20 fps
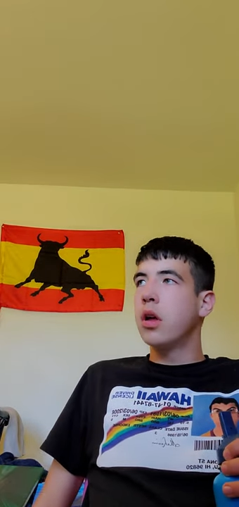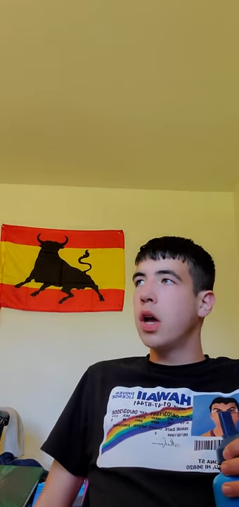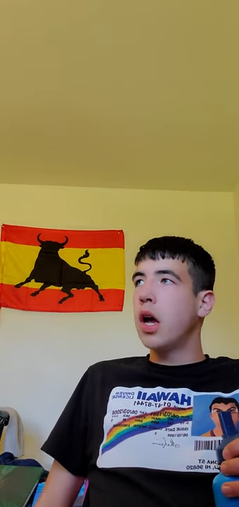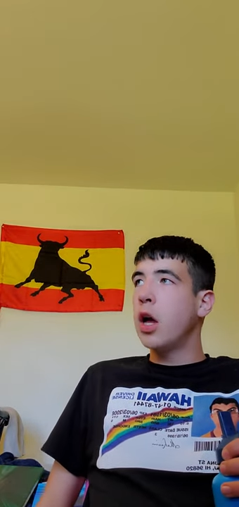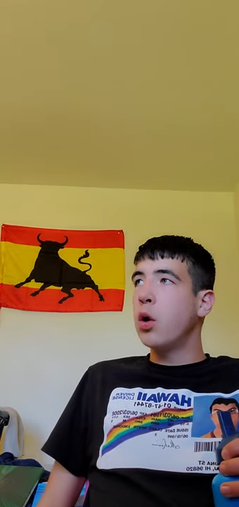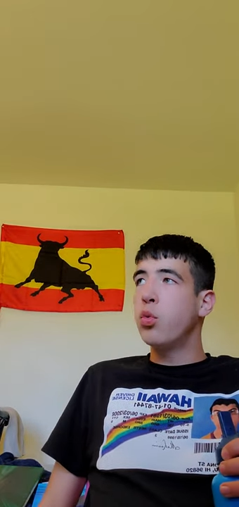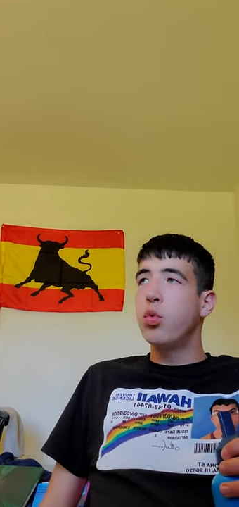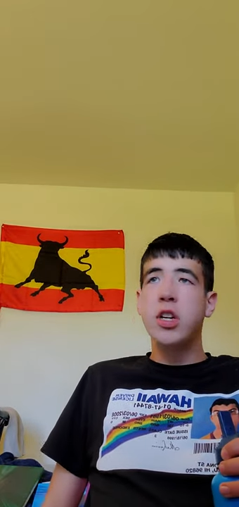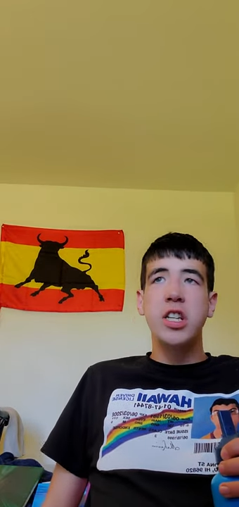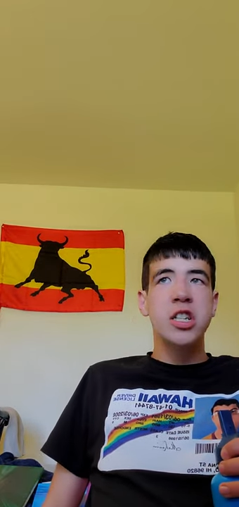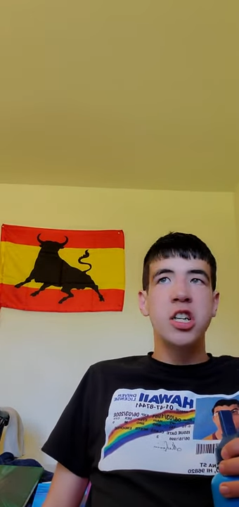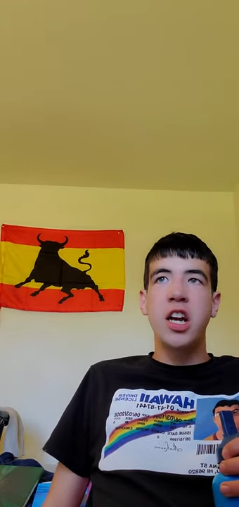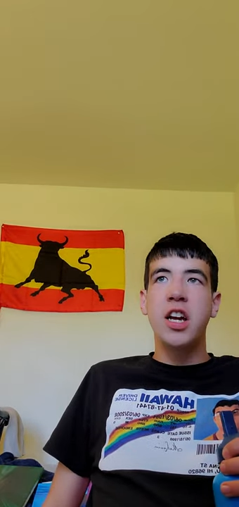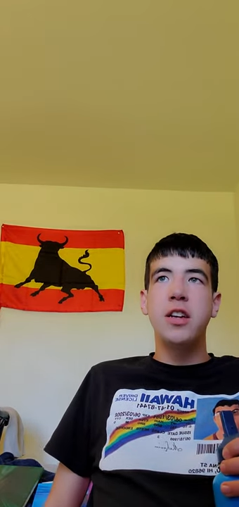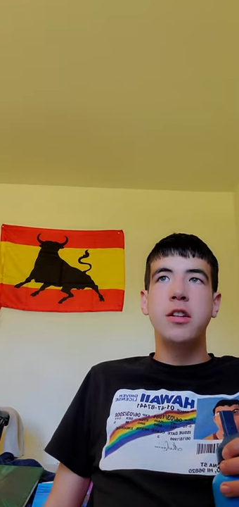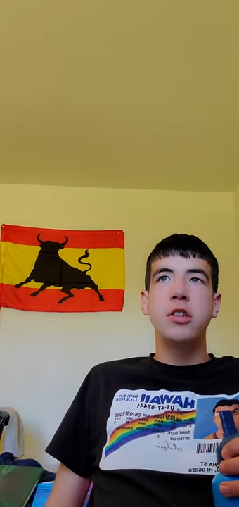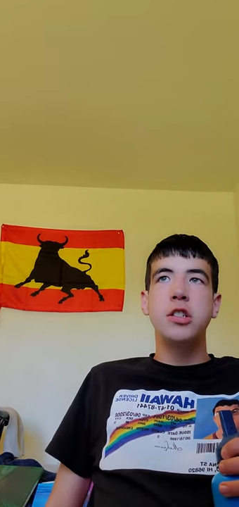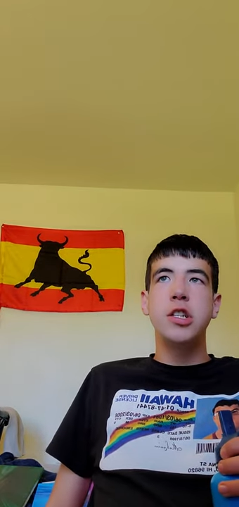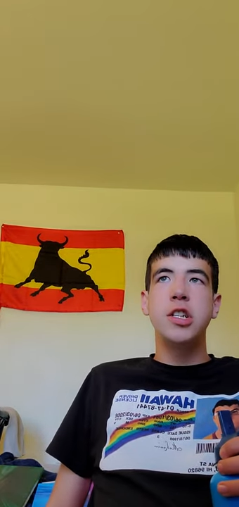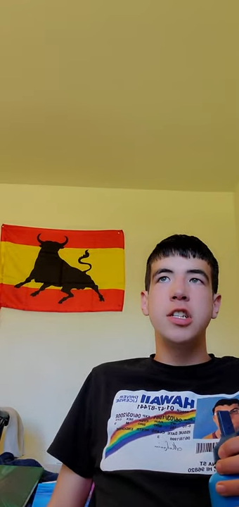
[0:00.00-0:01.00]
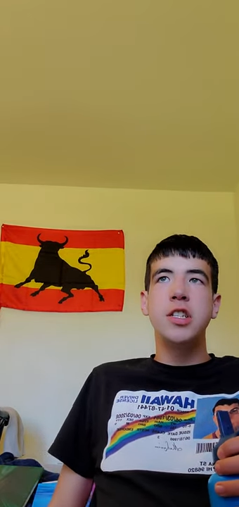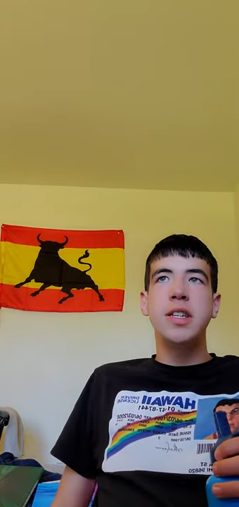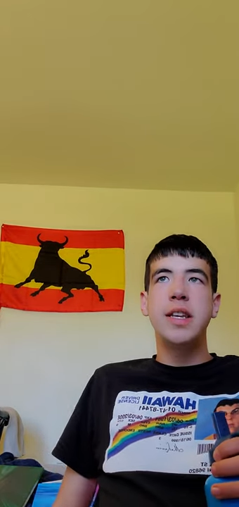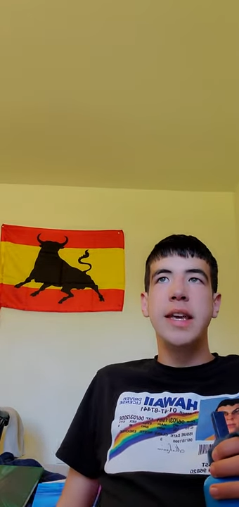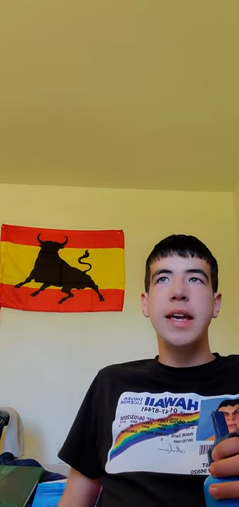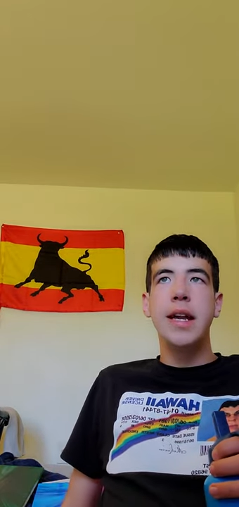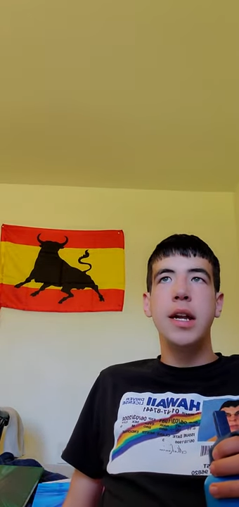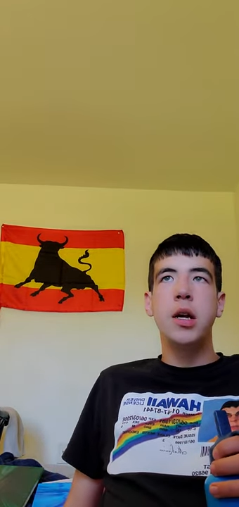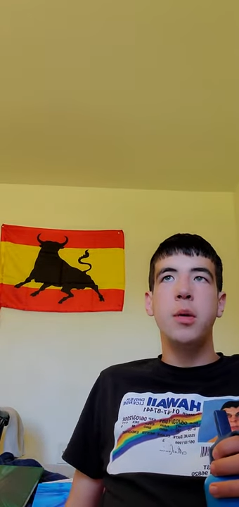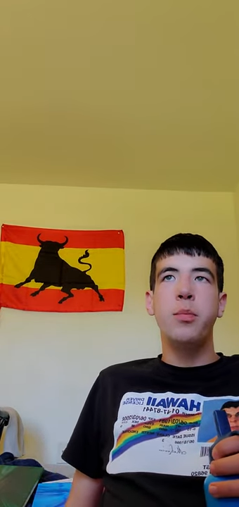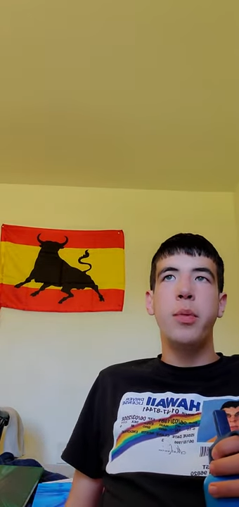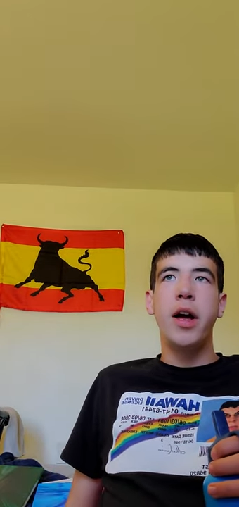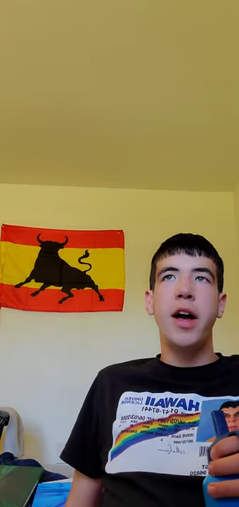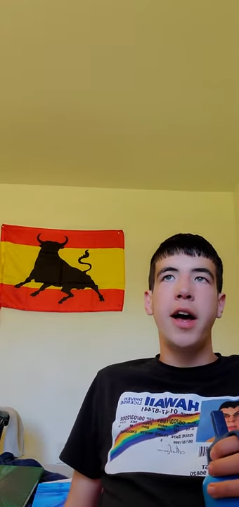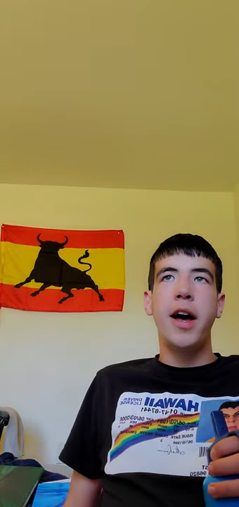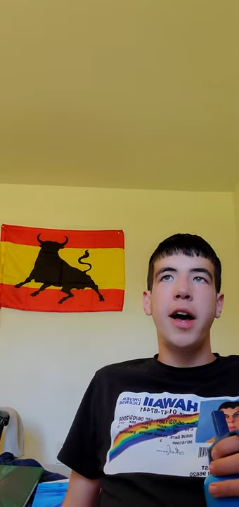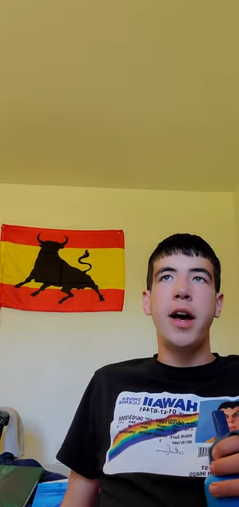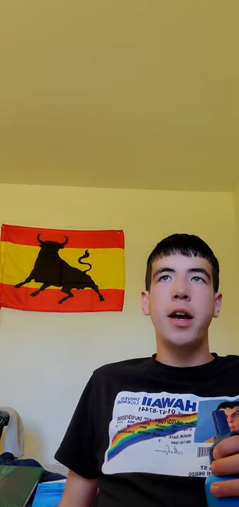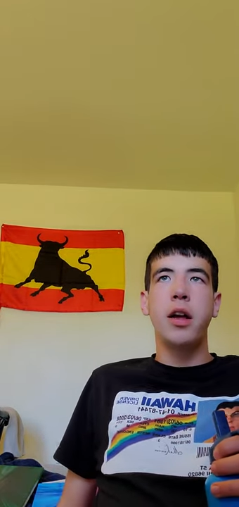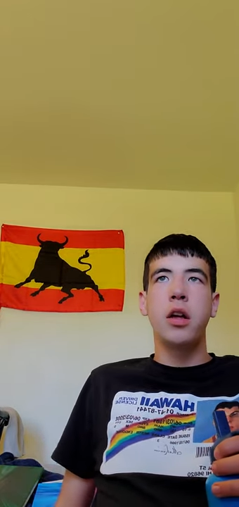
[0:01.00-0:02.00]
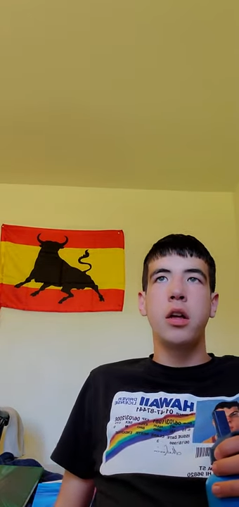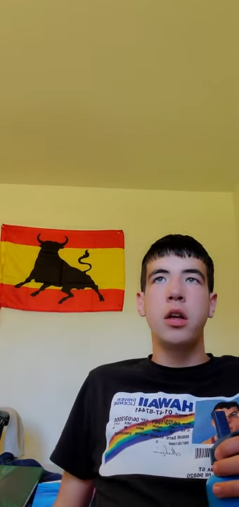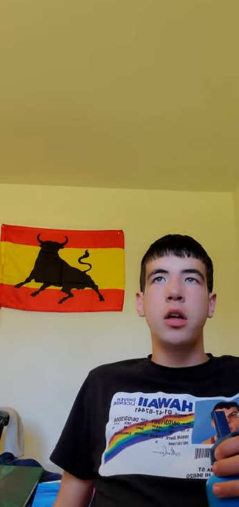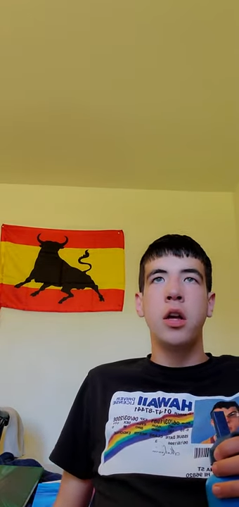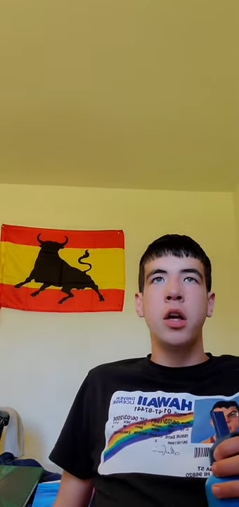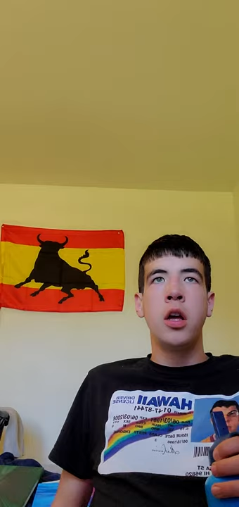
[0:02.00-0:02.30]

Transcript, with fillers: I wish I could just get it back.